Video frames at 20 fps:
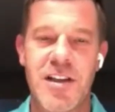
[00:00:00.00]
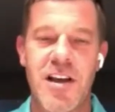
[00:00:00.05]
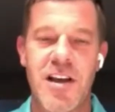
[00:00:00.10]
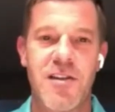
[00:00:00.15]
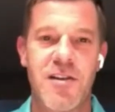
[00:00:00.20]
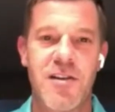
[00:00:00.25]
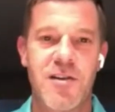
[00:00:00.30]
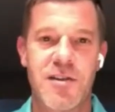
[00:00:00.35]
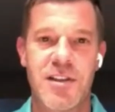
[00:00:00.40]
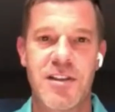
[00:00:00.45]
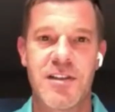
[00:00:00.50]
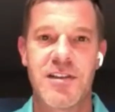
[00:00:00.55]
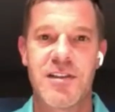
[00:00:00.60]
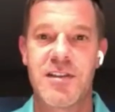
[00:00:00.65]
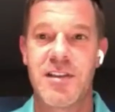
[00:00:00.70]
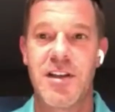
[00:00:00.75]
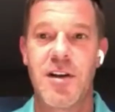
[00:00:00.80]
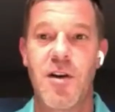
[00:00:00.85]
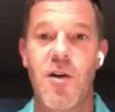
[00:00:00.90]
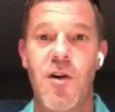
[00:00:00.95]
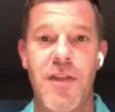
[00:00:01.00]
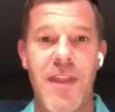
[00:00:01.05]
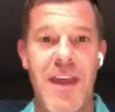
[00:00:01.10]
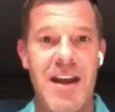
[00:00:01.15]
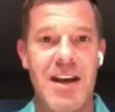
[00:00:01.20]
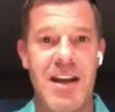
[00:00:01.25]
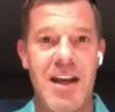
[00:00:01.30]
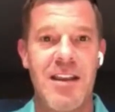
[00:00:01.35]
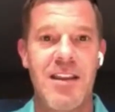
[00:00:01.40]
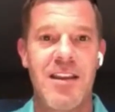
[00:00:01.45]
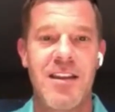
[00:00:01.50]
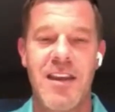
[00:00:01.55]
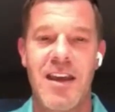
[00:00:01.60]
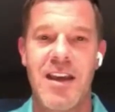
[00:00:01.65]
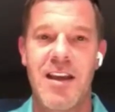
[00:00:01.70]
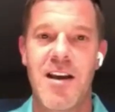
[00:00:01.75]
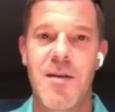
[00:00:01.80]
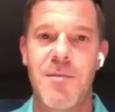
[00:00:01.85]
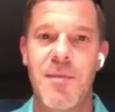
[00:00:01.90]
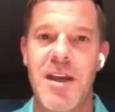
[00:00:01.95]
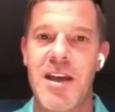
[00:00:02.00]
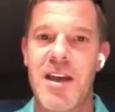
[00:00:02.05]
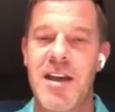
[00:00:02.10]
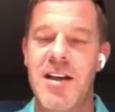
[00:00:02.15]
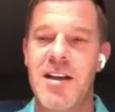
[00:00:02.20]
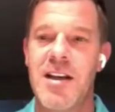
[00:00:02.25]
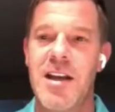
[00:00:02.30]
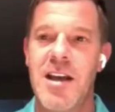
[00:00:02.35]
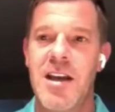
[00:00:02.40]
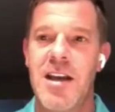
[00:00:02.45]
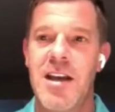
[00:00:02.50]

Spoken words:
to others is, on that day that they come in,